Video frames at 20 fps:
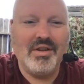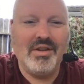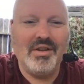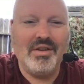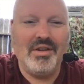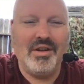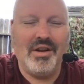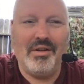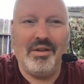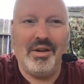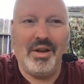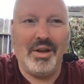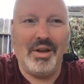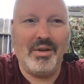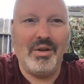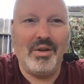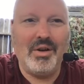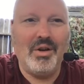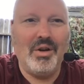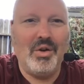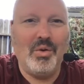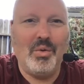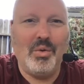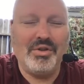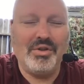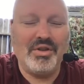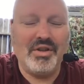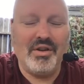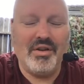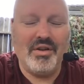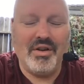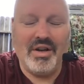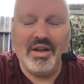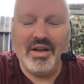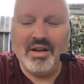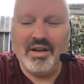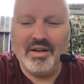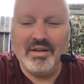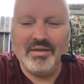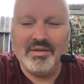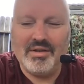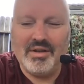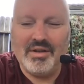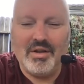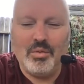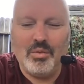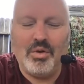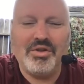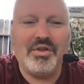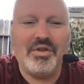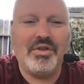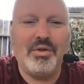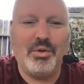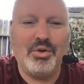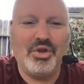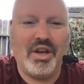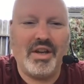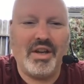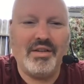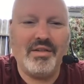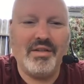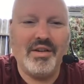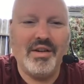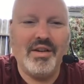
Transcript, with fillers: You know, like what's your uh, what's your tool chain?